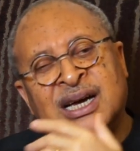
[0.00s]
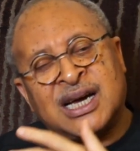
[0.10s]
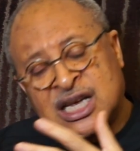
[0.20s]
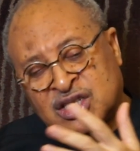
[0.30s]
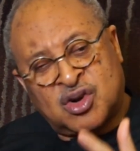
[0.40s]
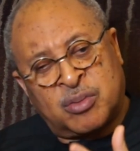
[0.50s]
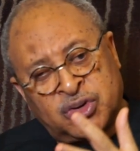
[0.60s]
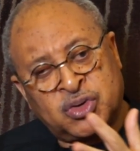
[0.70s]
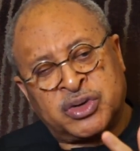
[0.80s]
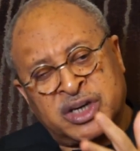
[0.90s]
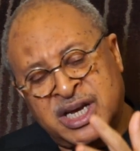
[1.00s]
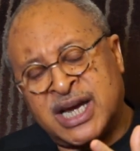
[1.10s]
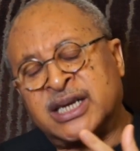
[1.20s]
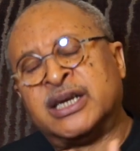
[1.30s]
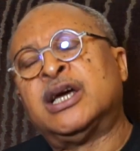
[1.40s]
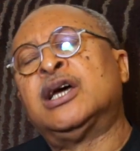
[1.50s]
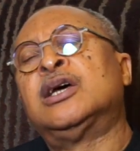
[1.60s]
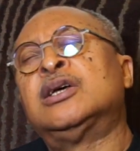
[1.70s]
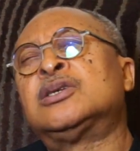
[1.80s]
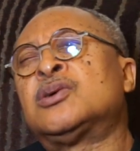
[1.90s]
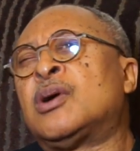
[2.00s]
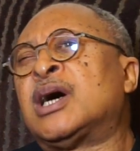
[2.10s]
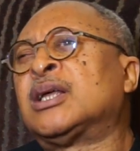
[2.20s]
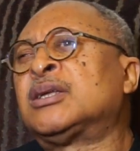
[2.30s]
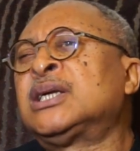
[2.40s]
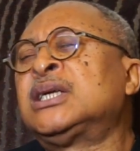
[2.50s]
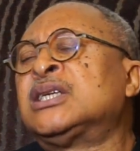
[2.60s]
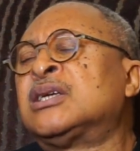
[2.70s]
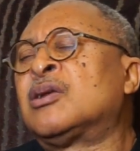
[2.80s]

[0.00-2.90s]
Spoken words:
has come to in the end. So I think that there's a